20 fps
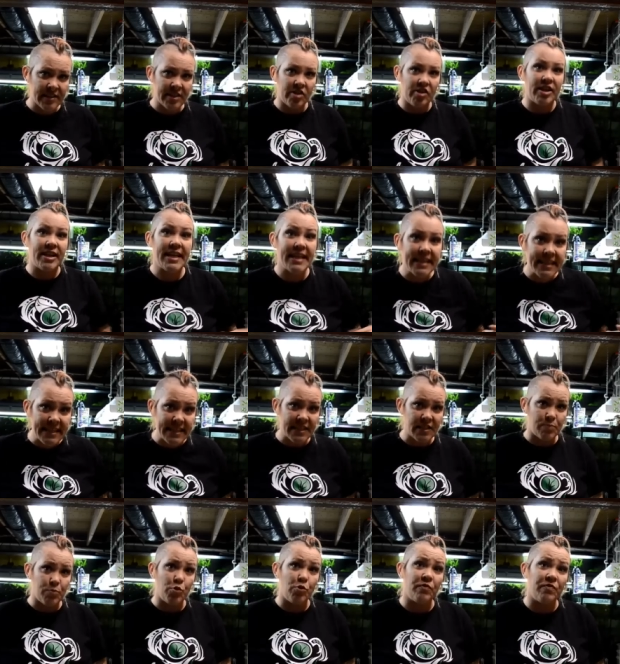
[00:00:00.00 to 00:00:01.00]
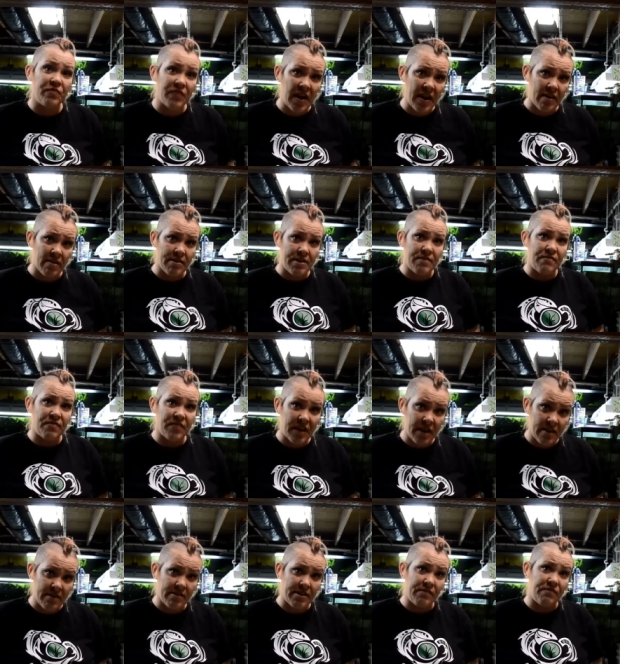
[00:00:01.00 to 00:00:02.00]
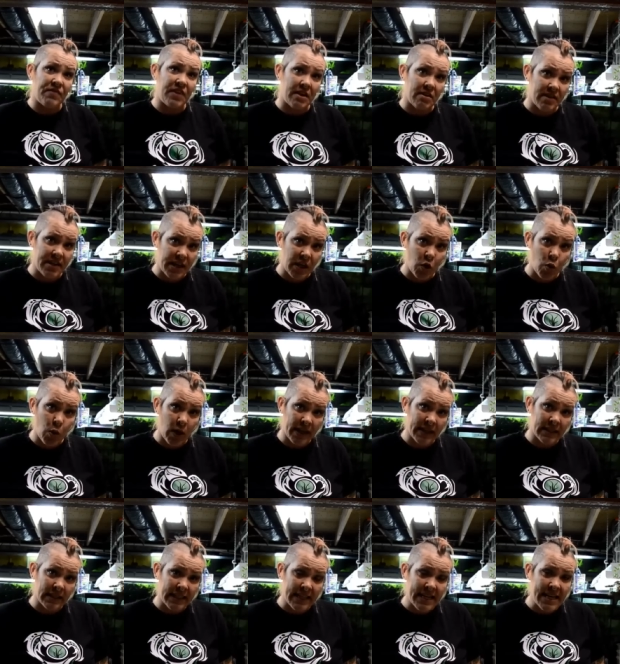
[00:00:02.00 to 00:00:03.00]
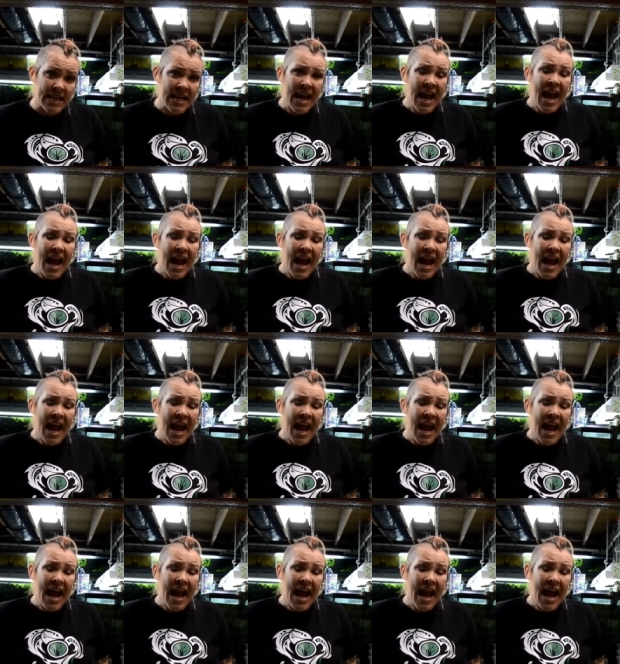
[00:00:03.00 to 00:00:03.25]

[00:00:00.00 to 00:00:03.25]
their kidneys move very, very, very quickly,